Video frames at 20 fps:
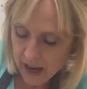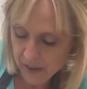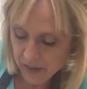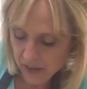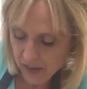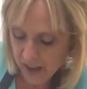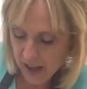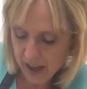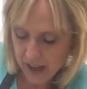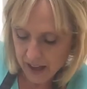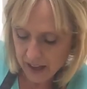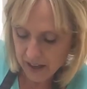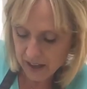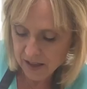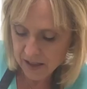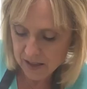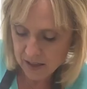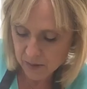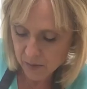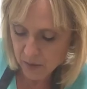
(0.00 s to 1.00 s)
And
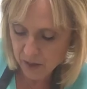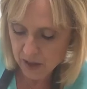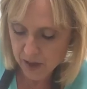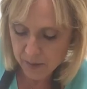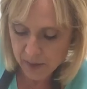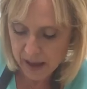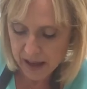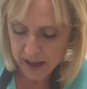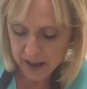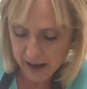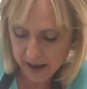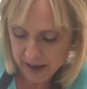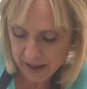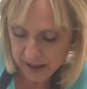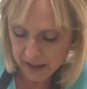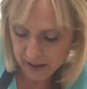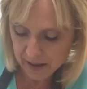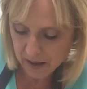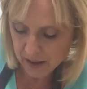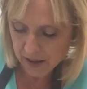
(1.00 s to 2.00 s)
then I'm going to make a
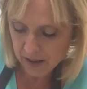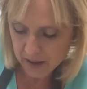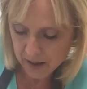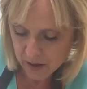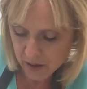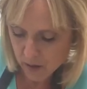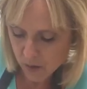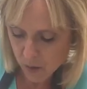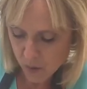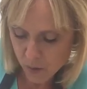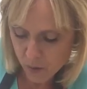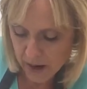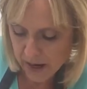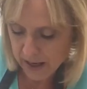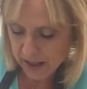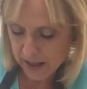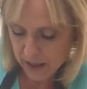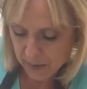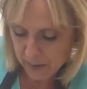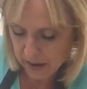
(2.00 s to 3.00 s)
little
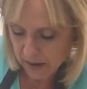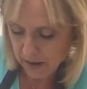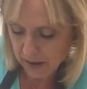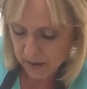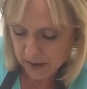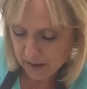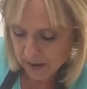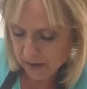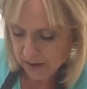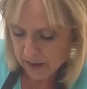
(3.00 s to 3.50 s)
well in the middle.